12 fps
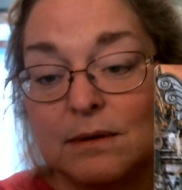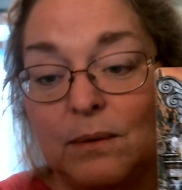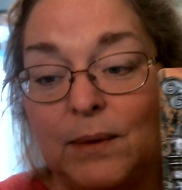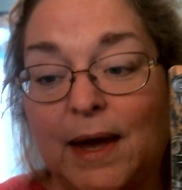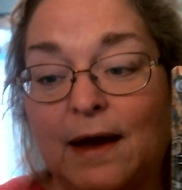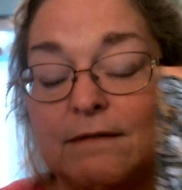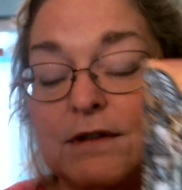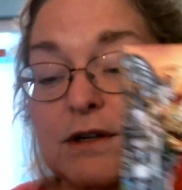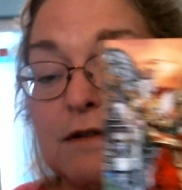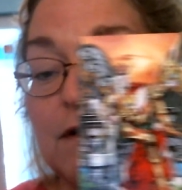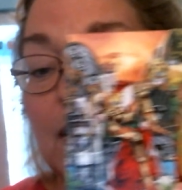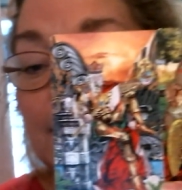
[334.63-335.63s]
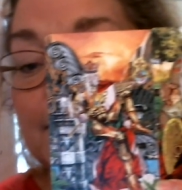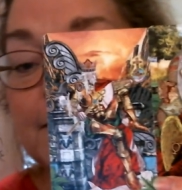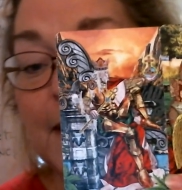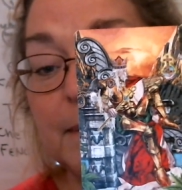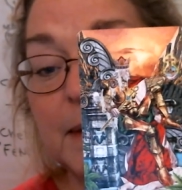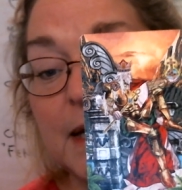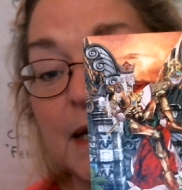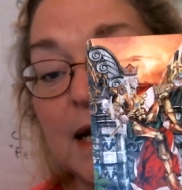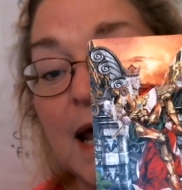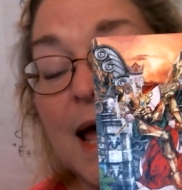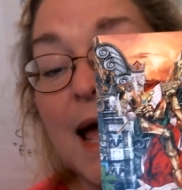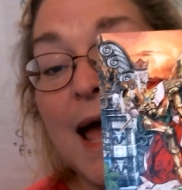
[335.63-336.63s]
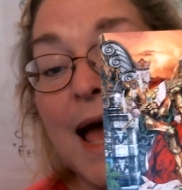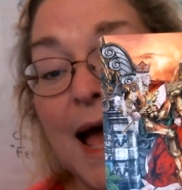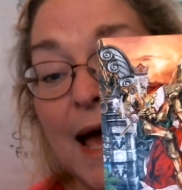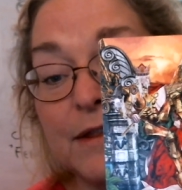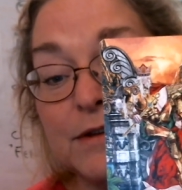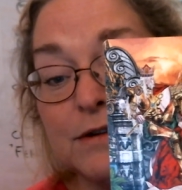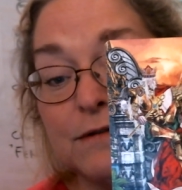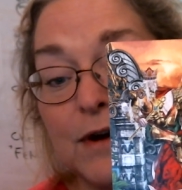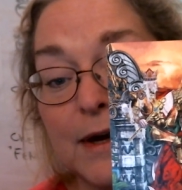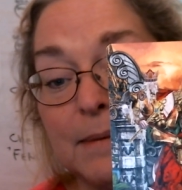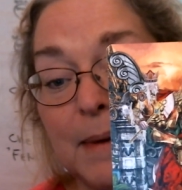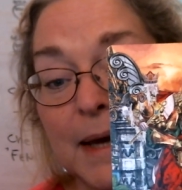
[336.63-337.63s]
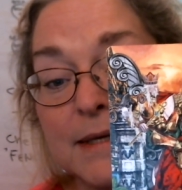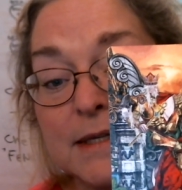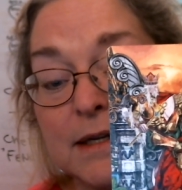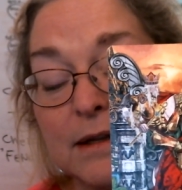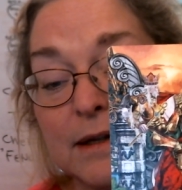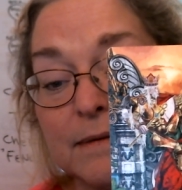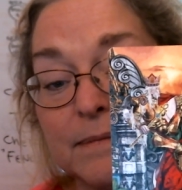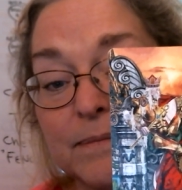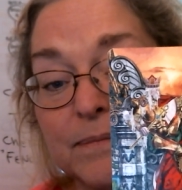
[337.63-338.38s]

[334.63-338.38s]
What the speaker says: We have the divine feminine and the divine masculine.